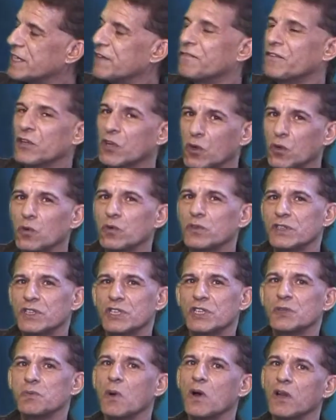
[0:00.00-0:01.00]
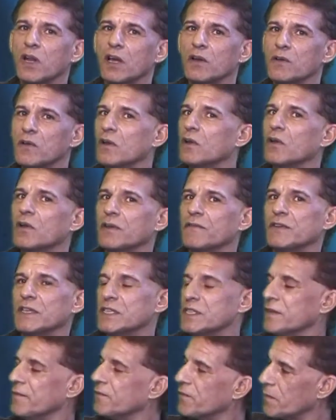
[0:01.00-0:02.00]
difficult to swallow a lot of
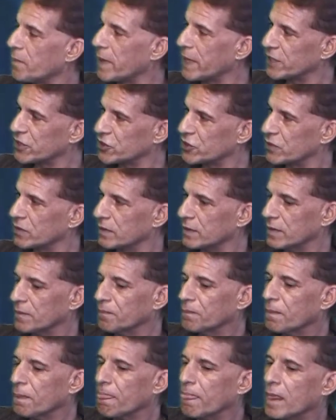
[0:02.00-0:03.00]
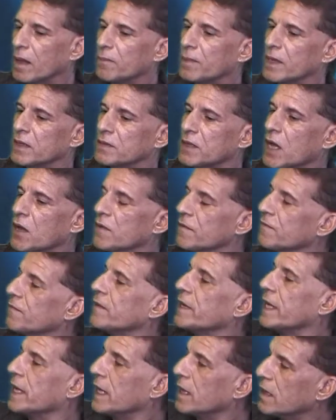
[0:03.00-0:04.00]
this information, but
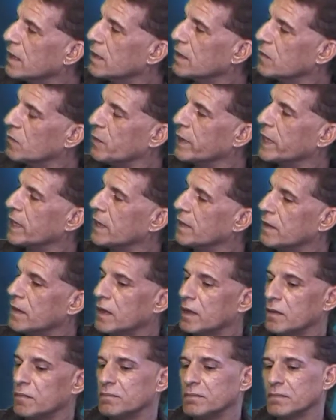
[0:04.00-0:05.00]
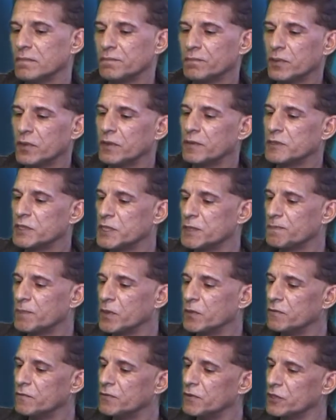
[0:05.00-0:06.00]
hopefully we can put a
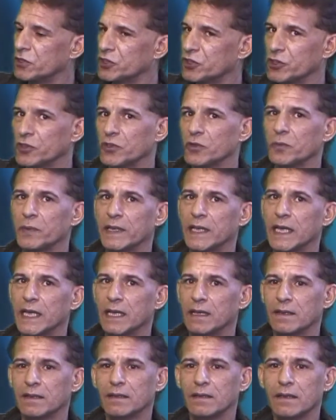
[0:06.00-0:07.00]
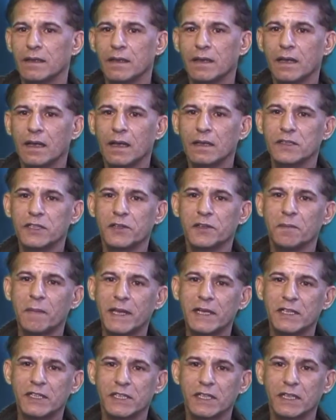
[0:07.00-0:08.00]
spoonful of sugar with it so the
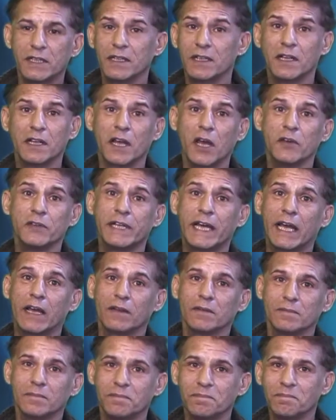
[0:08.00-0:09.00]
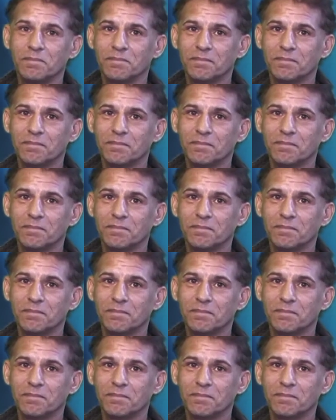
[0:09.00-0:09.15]
medicine go down.